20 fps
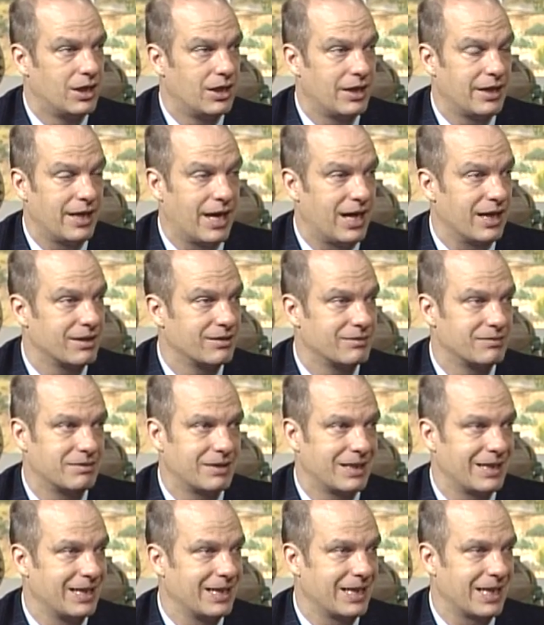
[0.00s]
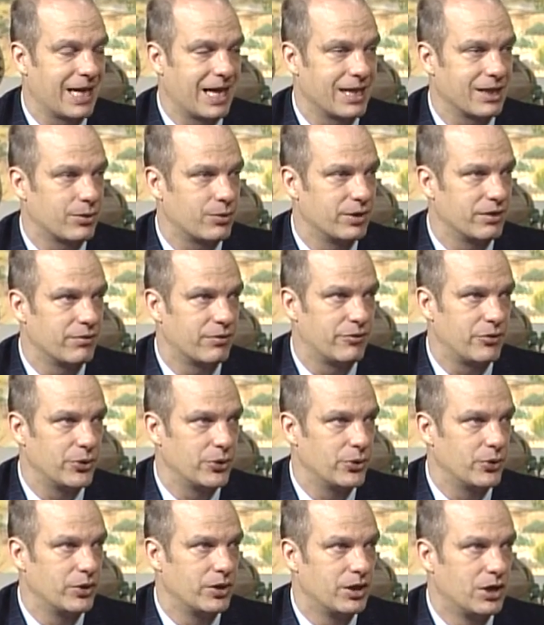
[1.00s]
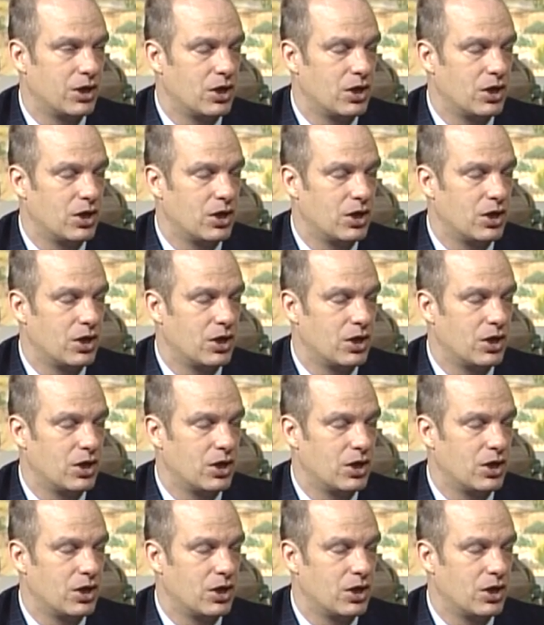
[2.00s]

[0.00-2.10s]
not getting adequate food.